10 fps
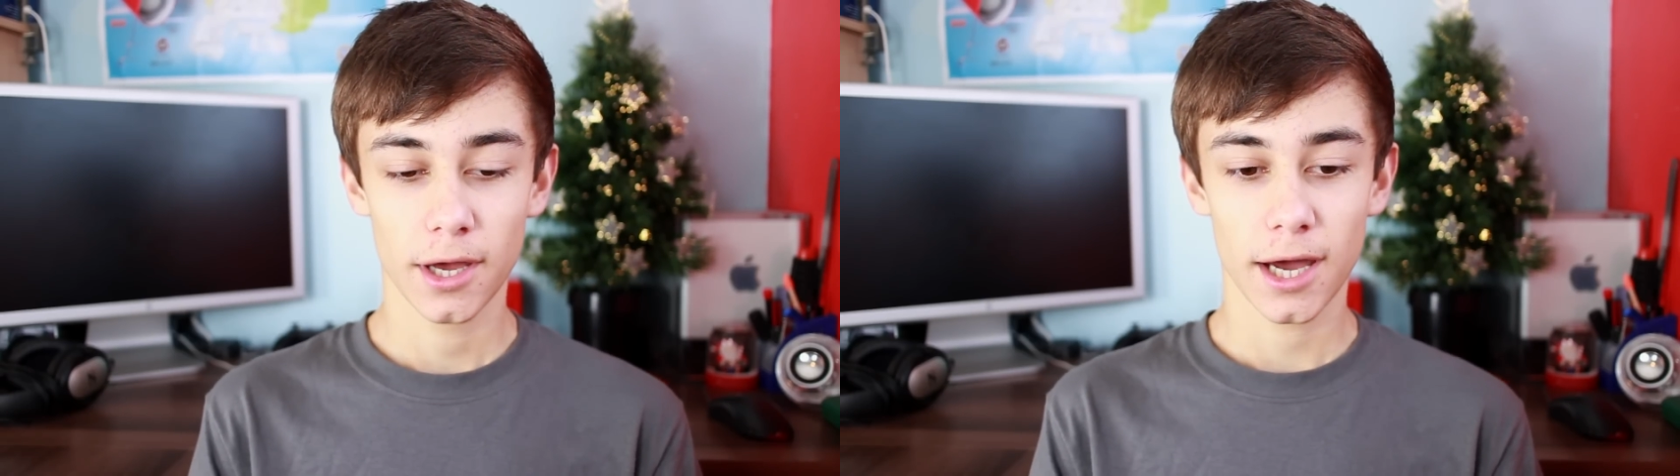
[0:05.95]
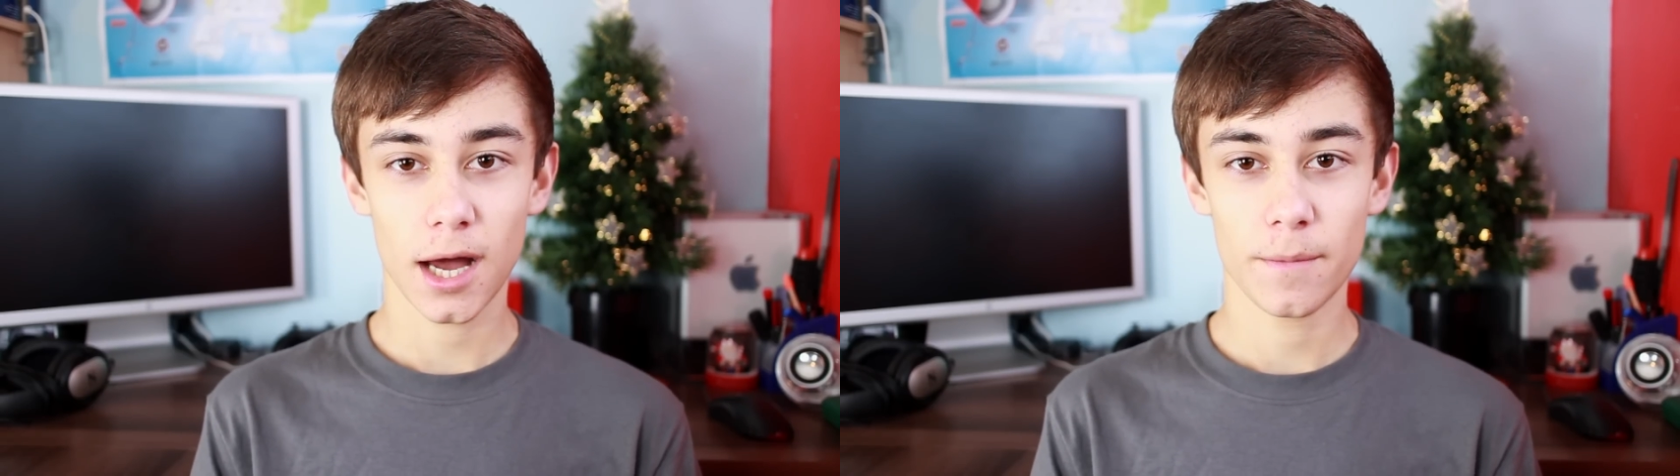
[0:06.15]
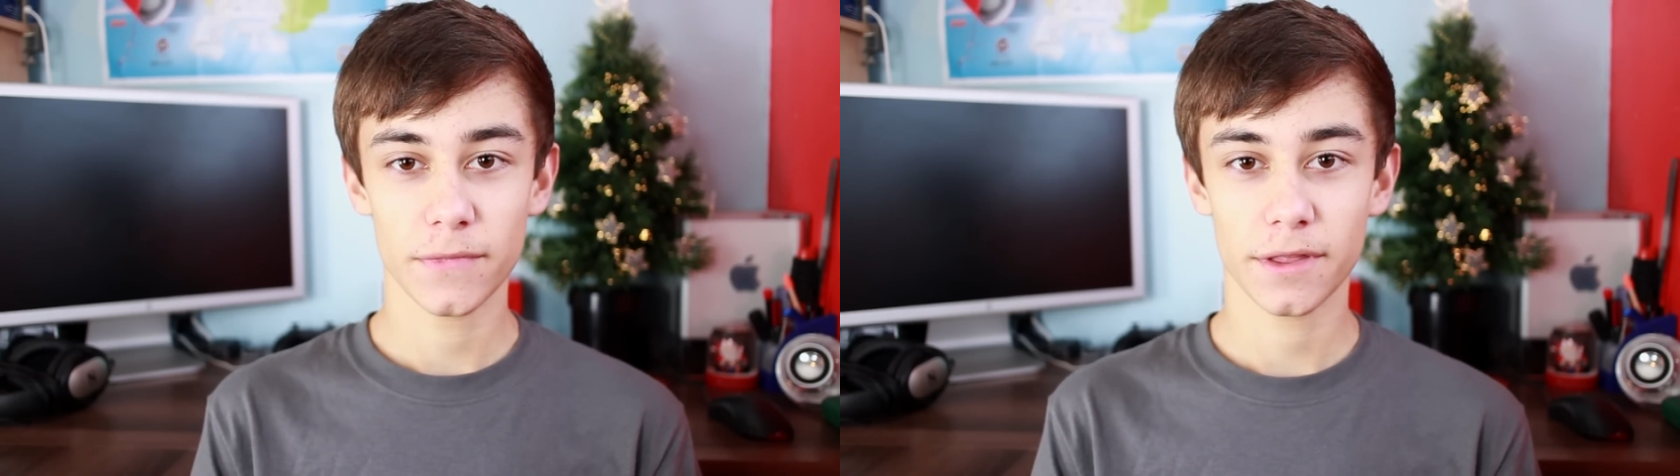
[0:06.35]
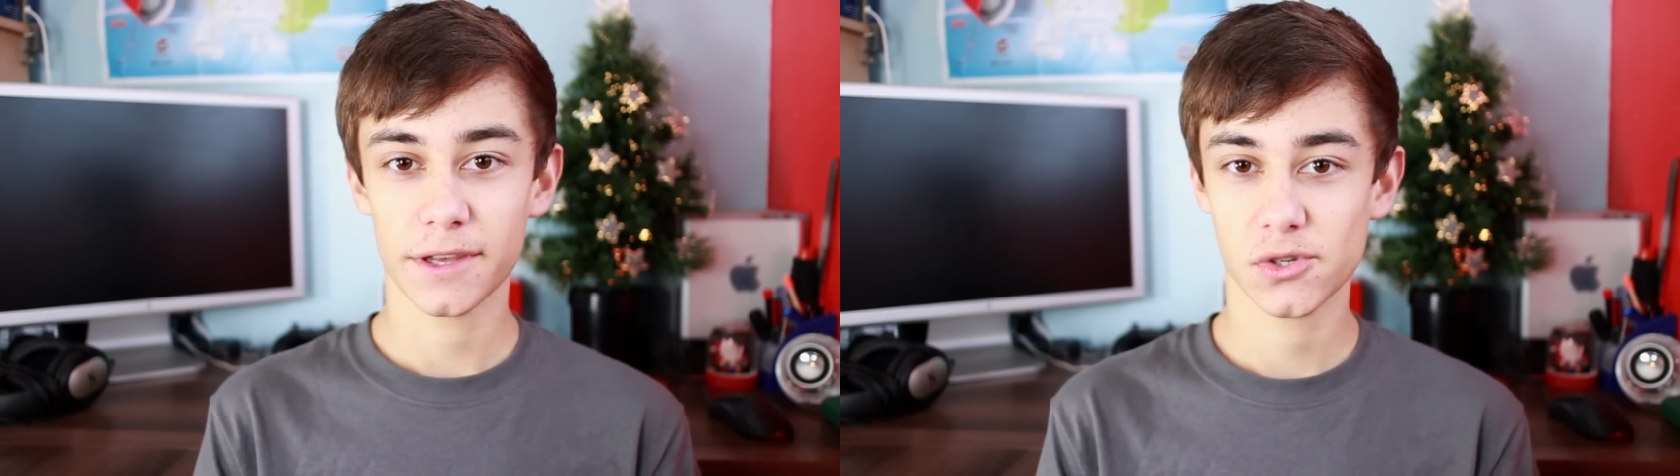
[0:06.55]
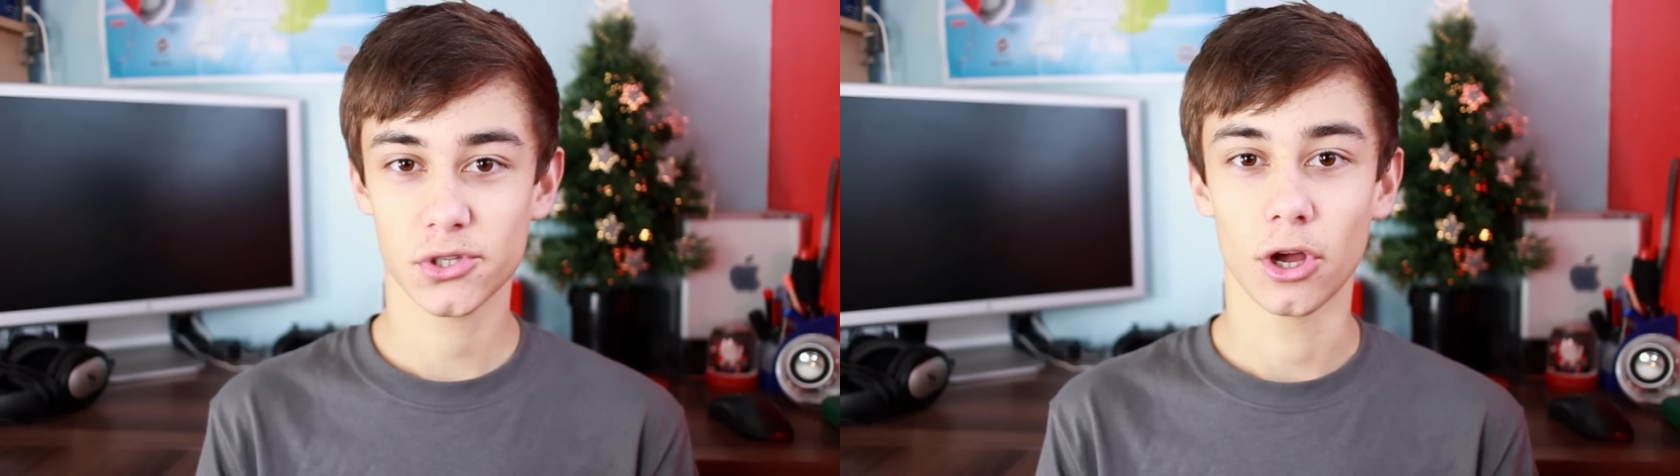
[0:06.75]
Um,
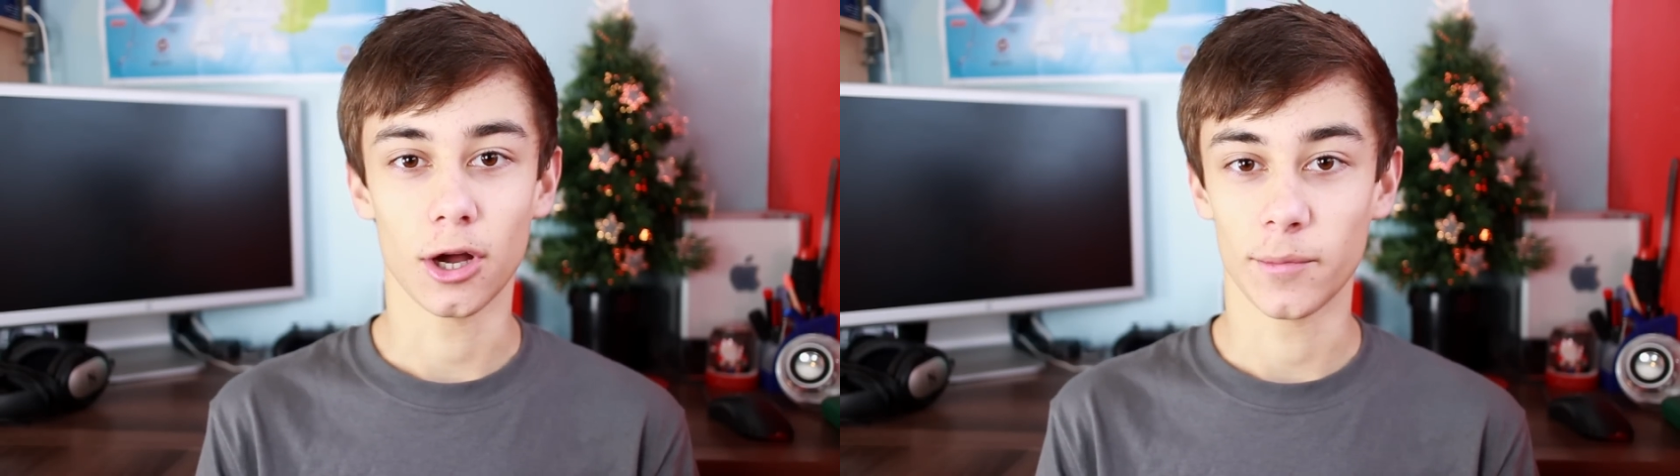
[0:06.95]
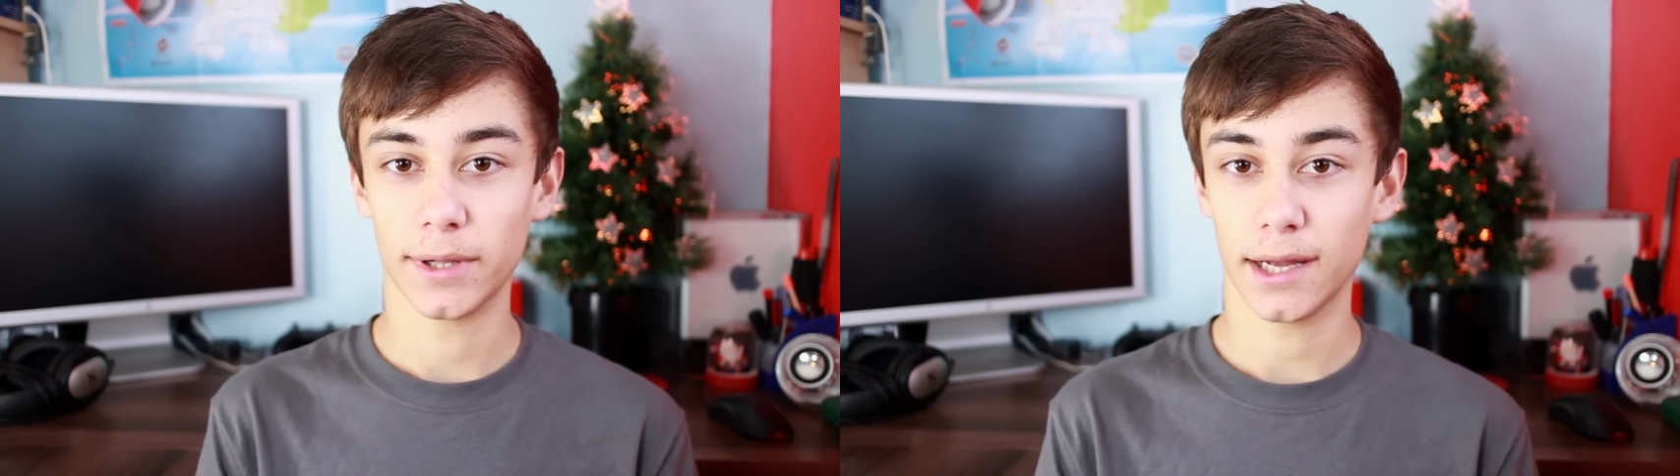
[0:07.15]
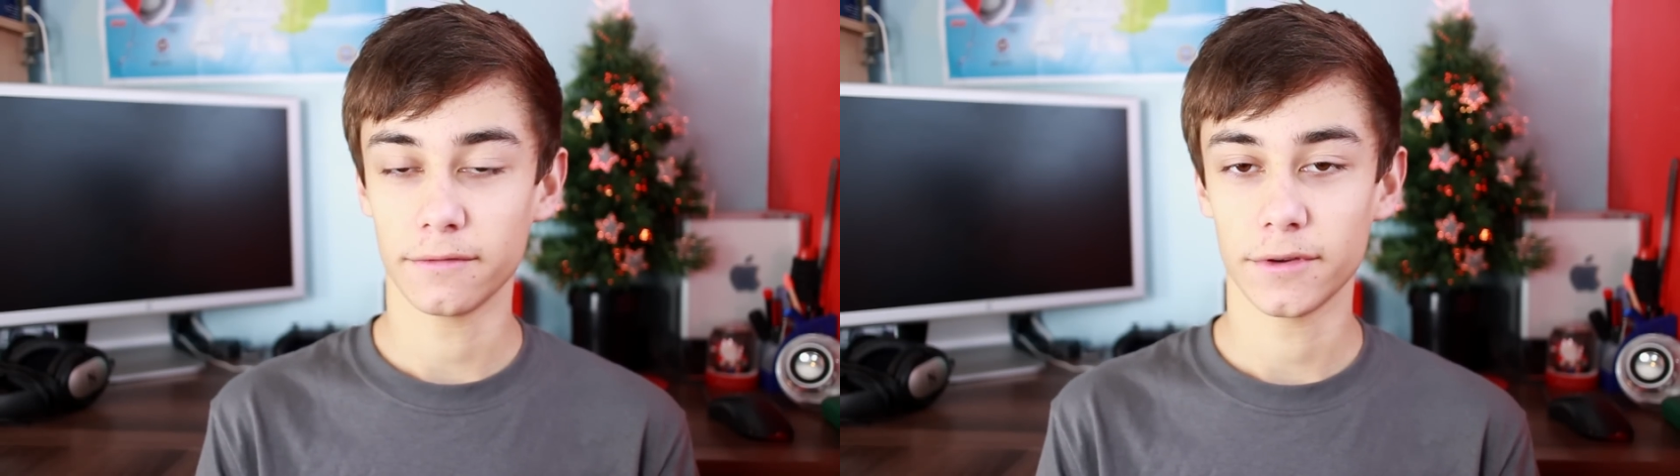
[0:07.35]
this is not a planned